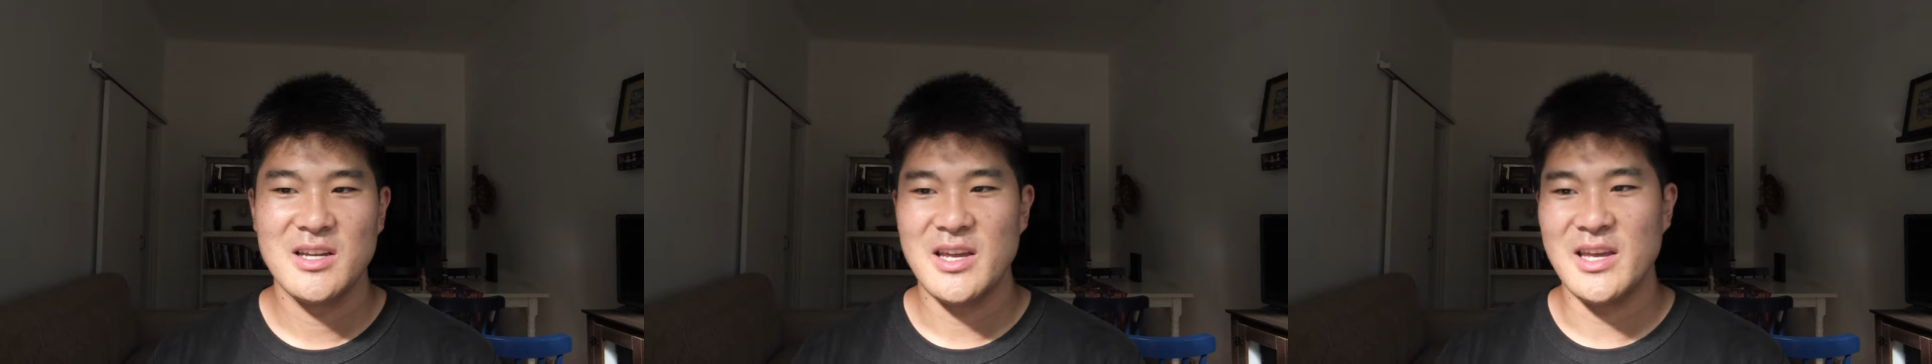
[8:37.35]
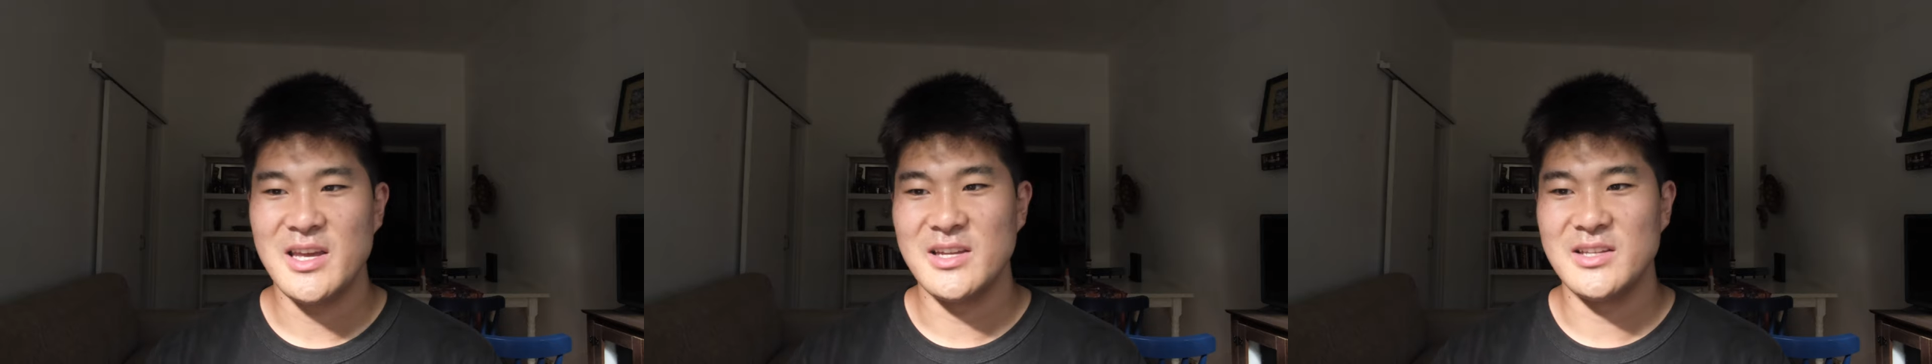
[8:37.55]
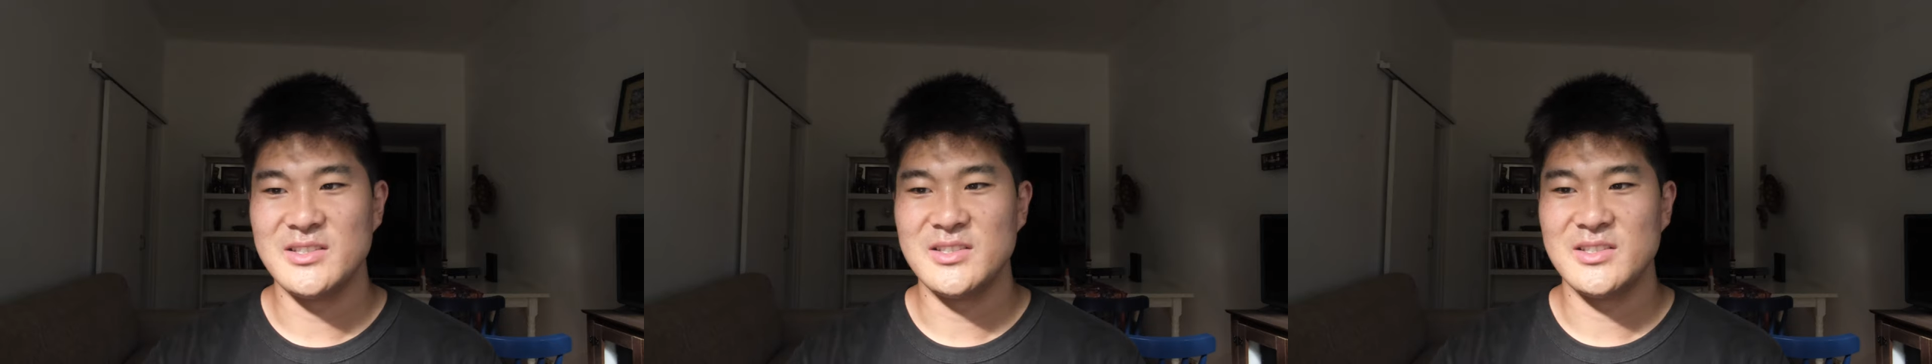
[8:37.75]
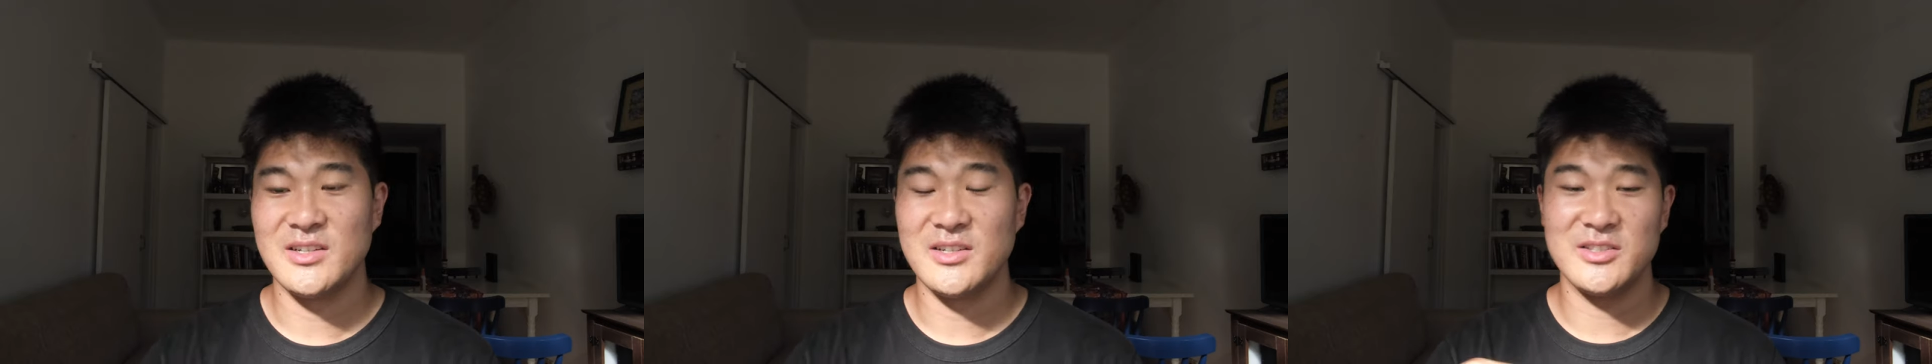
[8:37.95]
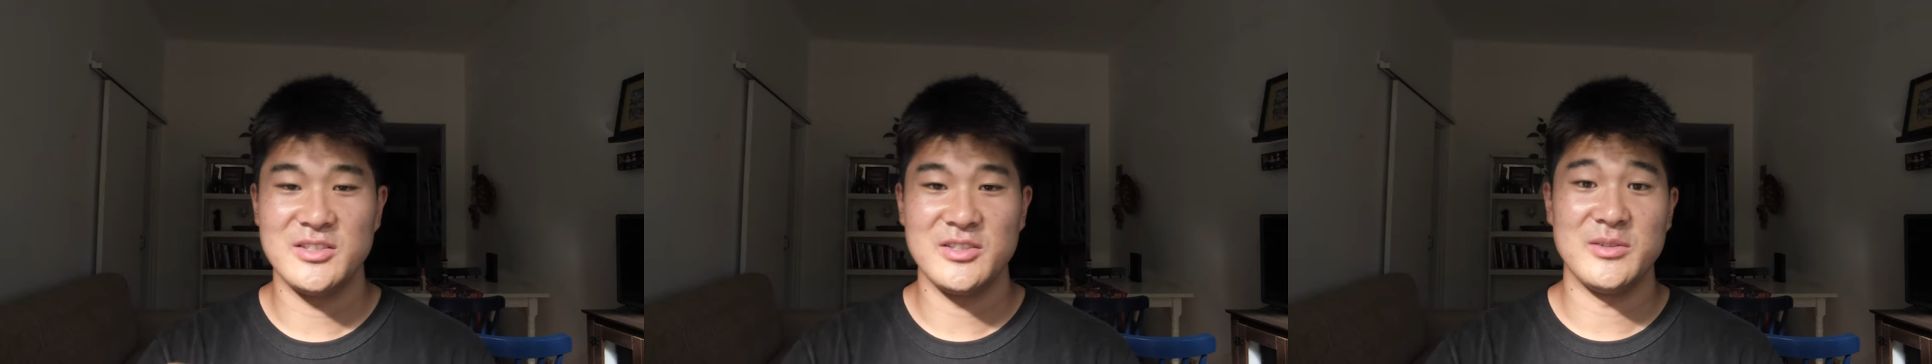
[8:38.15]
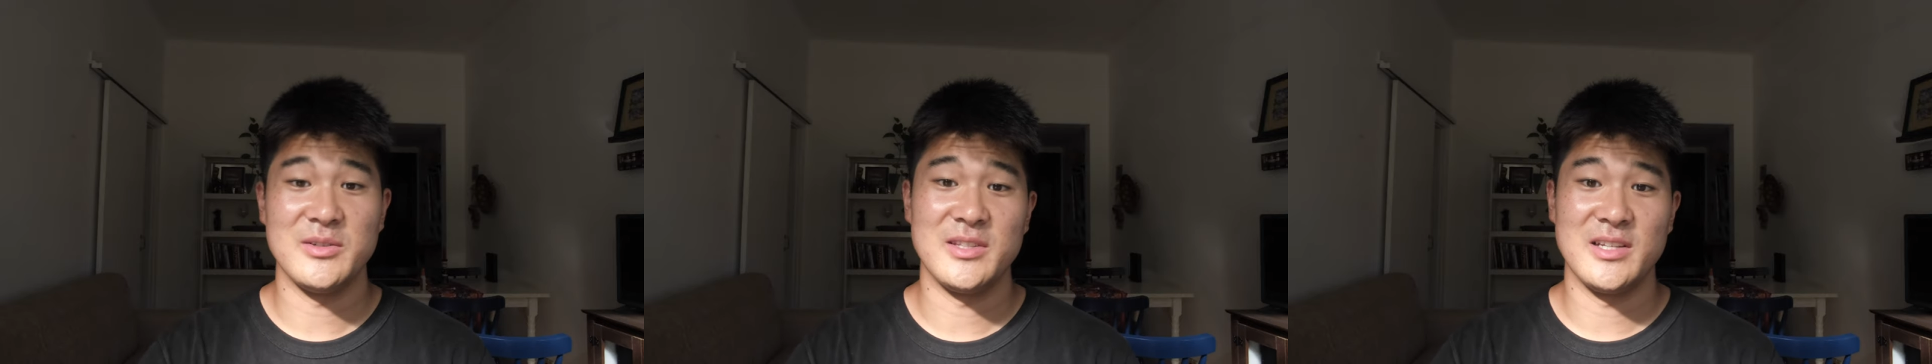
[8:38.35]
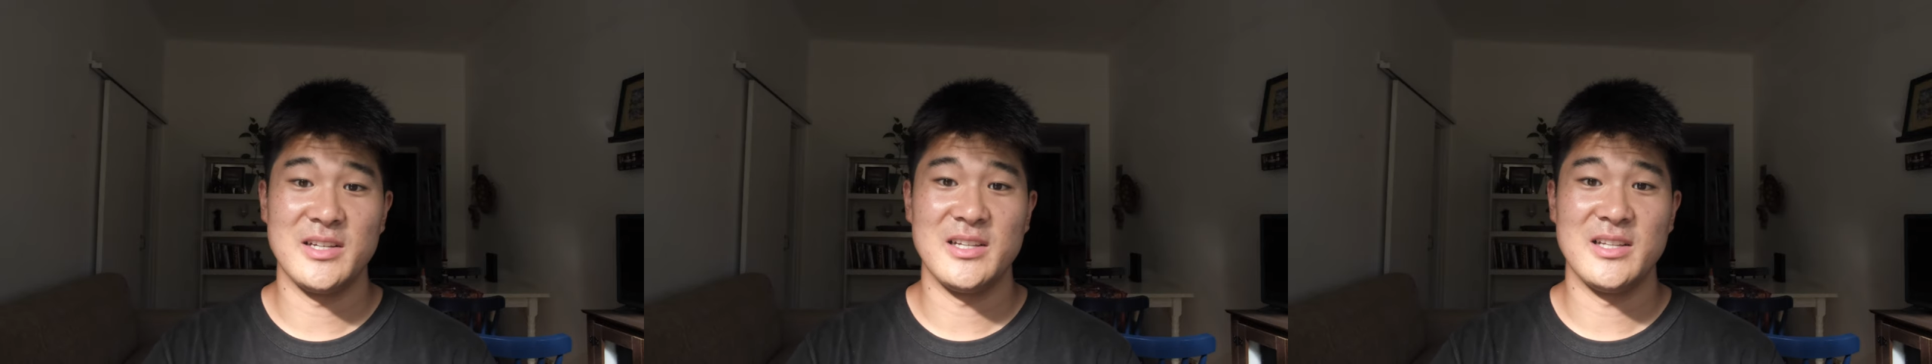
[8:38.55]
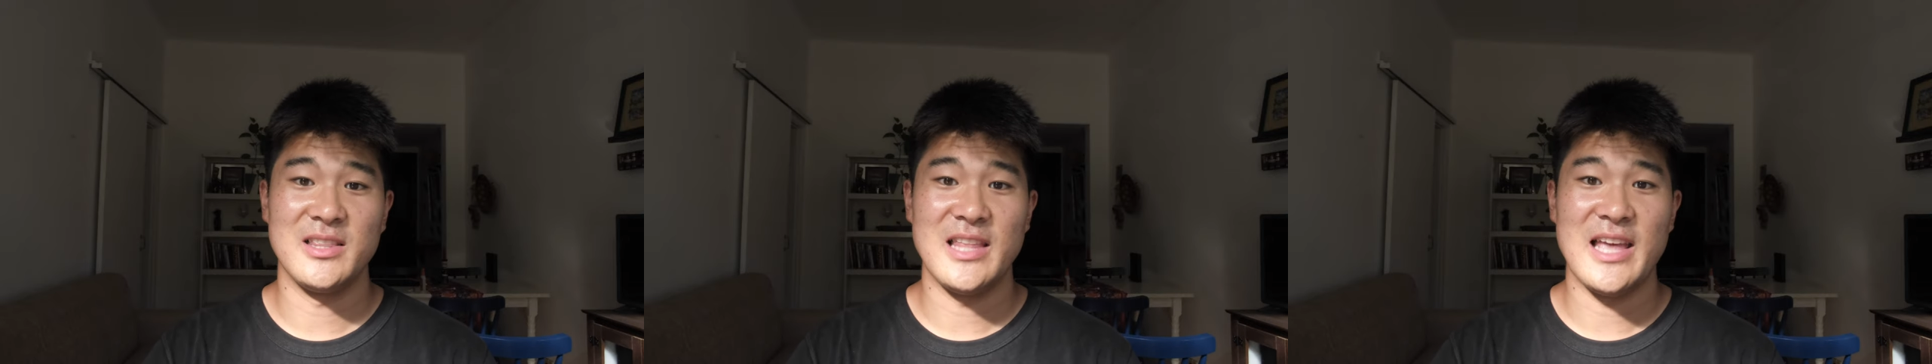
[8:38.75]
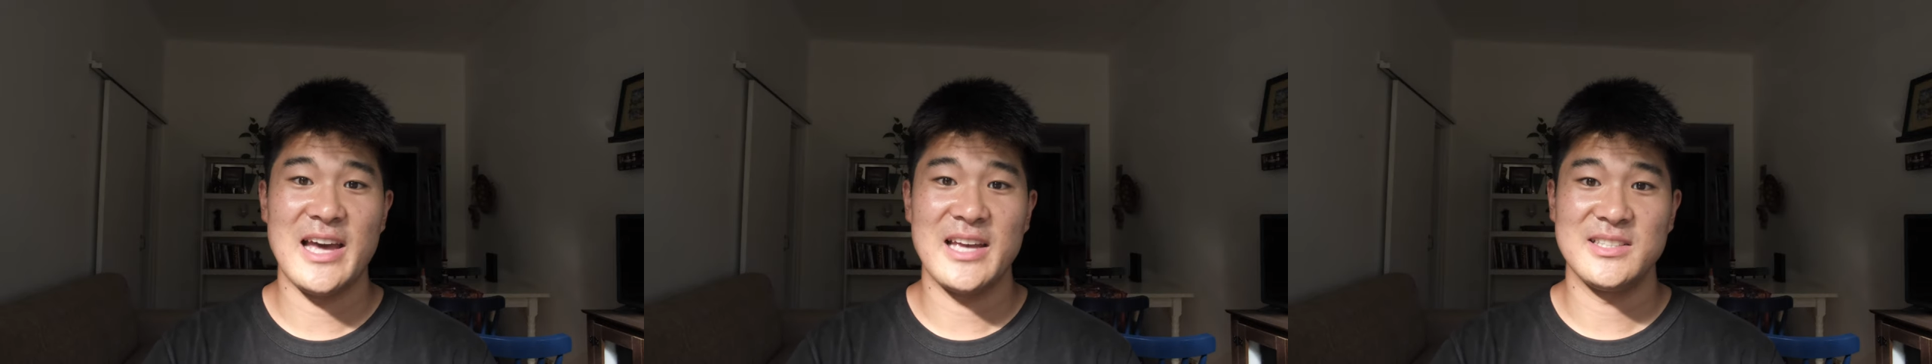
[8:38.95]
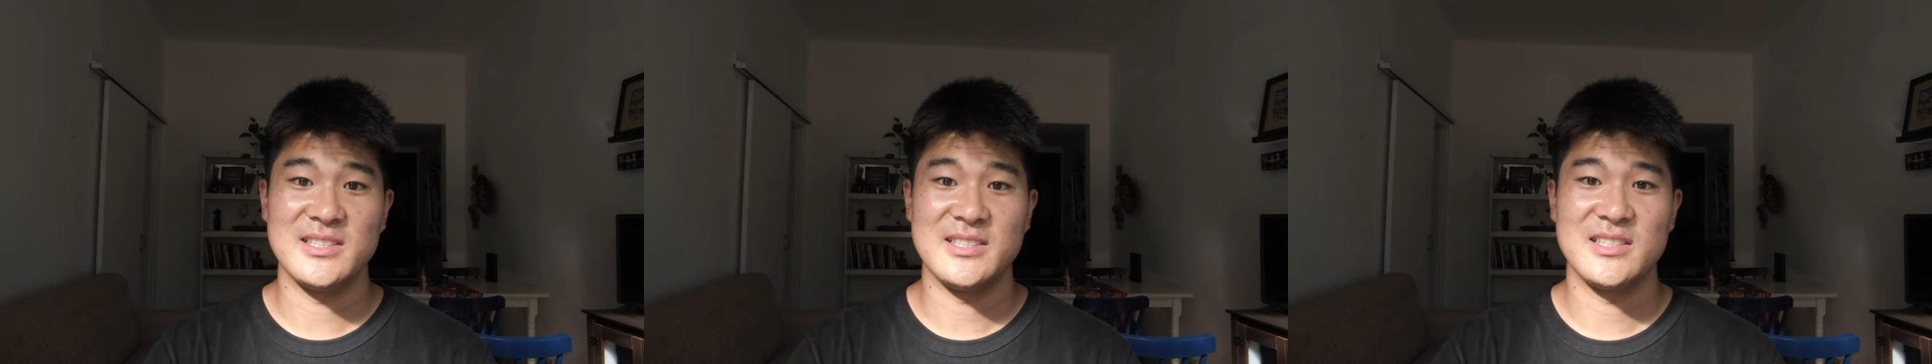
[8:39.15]
And also in the
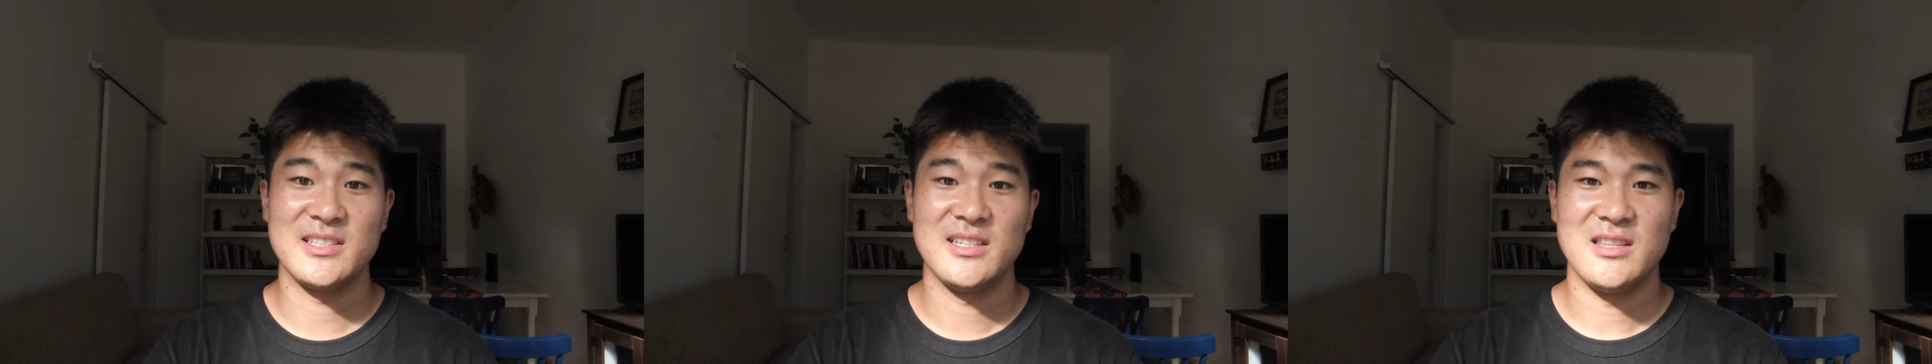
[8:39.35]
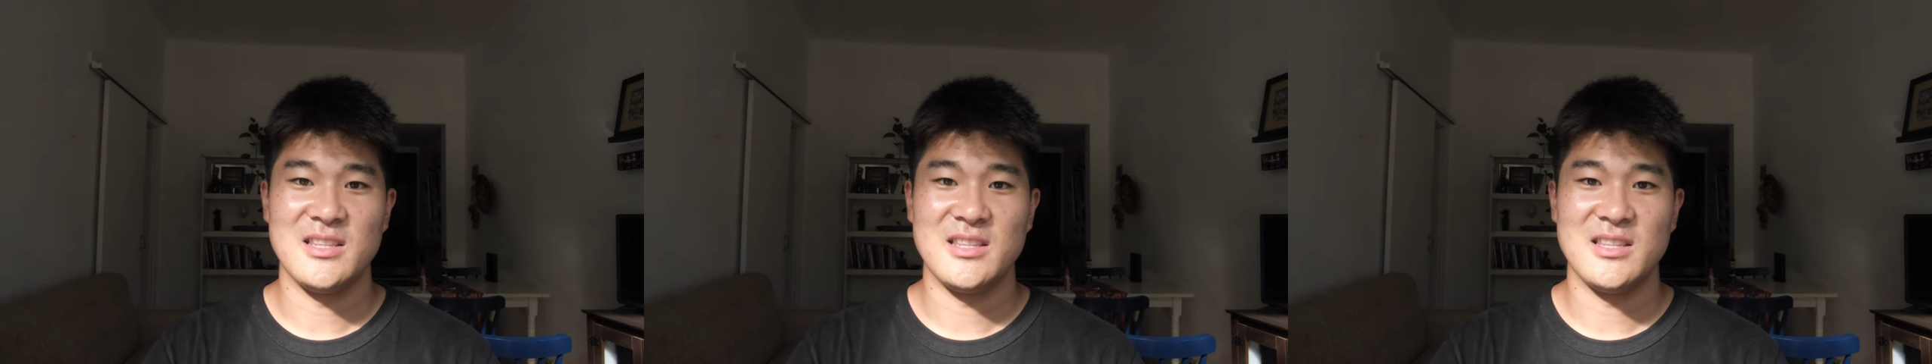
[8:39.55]
last